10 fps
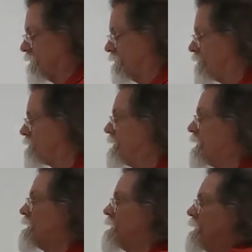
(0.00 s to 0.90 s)
with
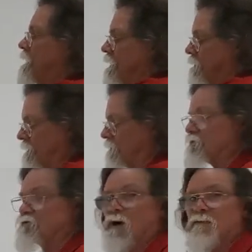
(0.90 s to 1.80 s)
and I'm not going to
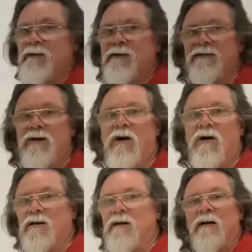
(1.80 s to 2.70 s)
draw very
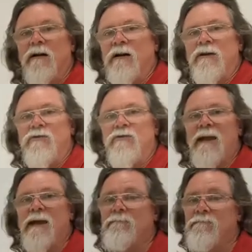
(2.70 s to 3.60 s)
dark. You
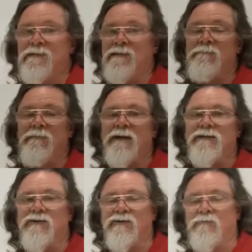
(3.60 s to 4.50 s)
can't see my
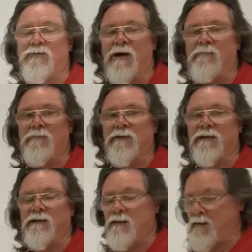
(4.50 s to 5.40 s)
circle
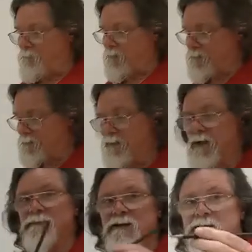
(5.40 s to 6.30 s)
probably, but it's
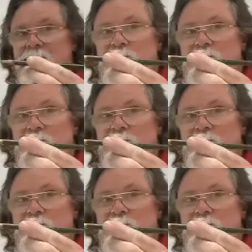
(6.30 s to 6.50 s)
there because I'm